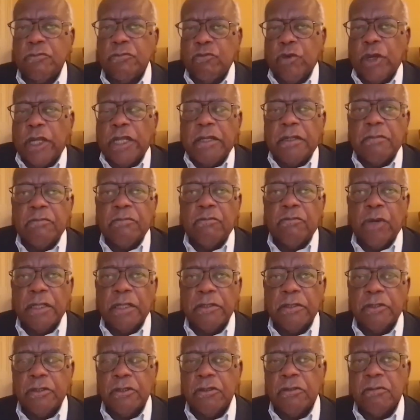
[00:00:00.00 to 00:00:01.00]

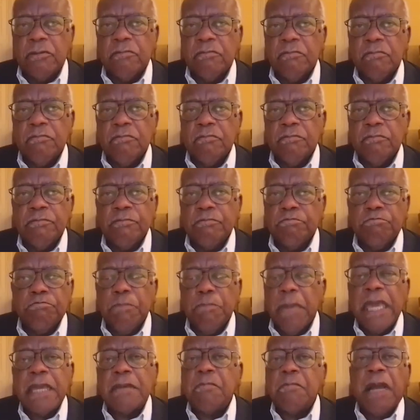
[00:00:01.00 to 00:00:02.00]
well, to
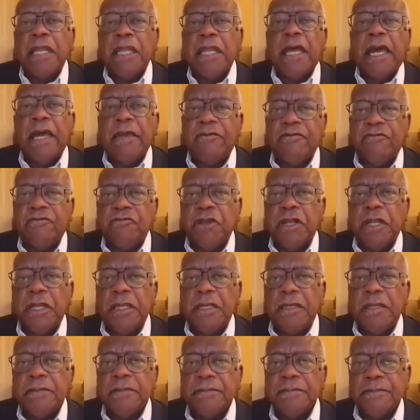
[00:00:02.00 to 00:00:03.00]
make my life, really.